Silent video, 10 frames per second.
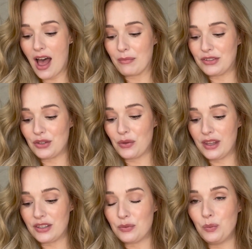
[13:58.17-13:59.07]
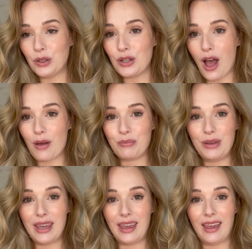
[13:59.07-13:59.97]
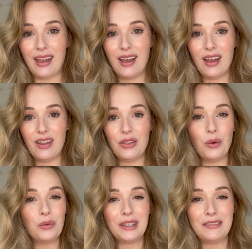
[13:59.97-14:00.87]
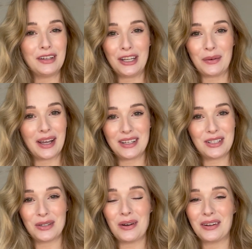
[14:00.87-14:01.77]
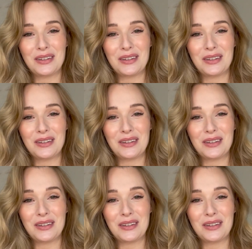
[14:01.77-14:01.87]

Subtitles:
So this will not be the only video I do on her